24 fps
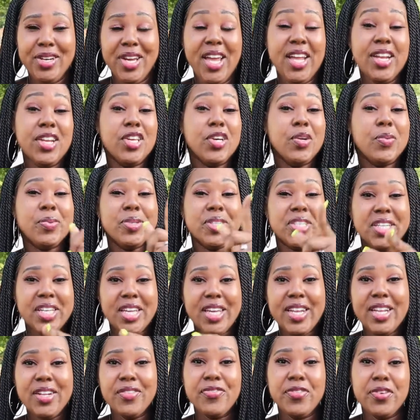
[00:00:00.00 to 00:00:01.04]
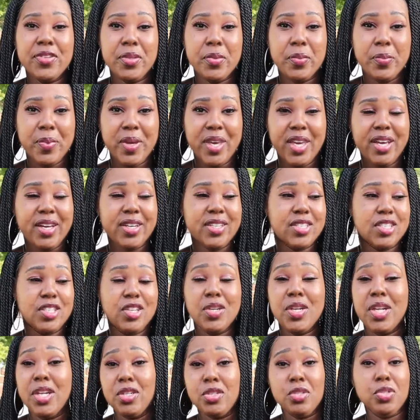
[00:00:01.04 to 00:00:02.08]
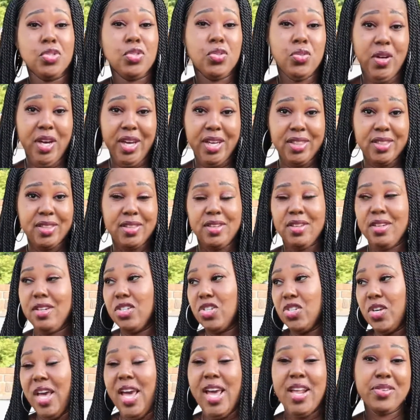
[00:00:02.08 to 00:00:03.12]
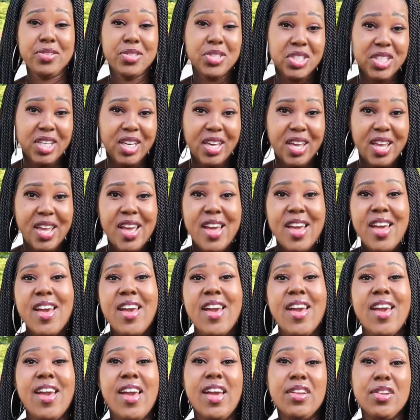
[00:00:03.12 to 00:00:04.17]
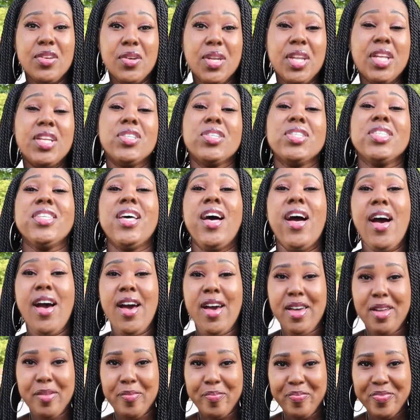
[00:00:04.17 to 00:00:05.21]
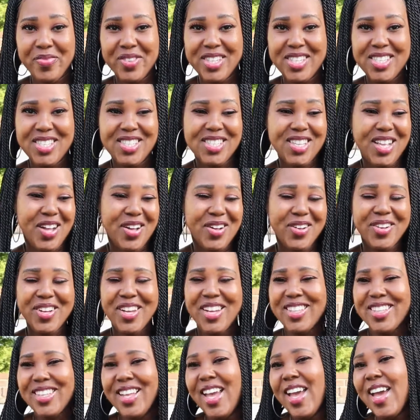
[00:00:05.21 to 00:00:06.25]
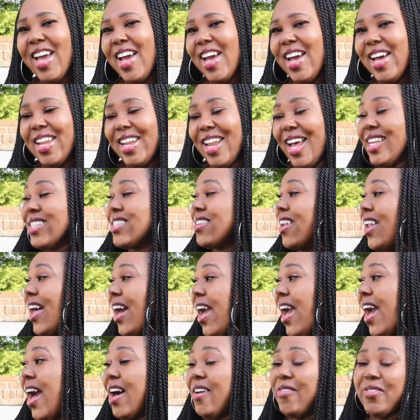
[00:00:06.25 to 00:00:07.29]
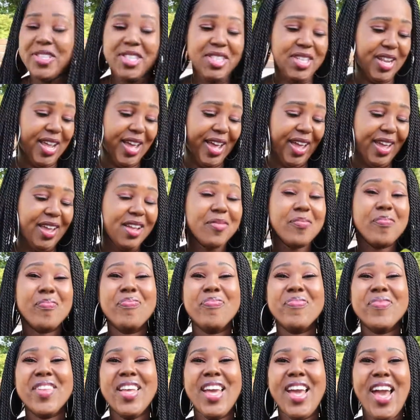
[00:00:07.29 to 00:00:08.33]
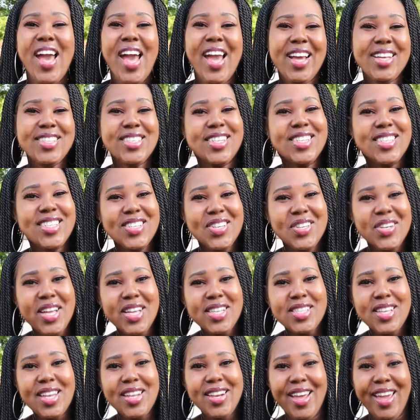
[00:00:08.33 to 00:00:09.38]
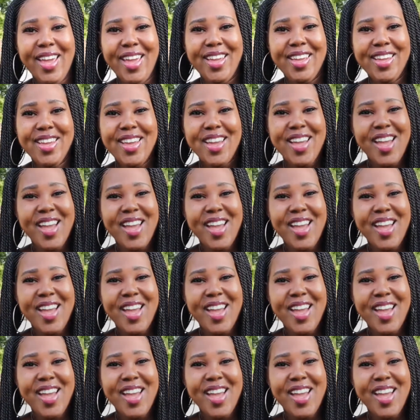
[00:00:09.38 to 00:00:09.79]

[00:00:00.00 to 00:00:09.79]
and you would need it for the week, because you need your strength, you need your energy, and you need your time. So that's all I have for today. I guess I'll see you next Sunday.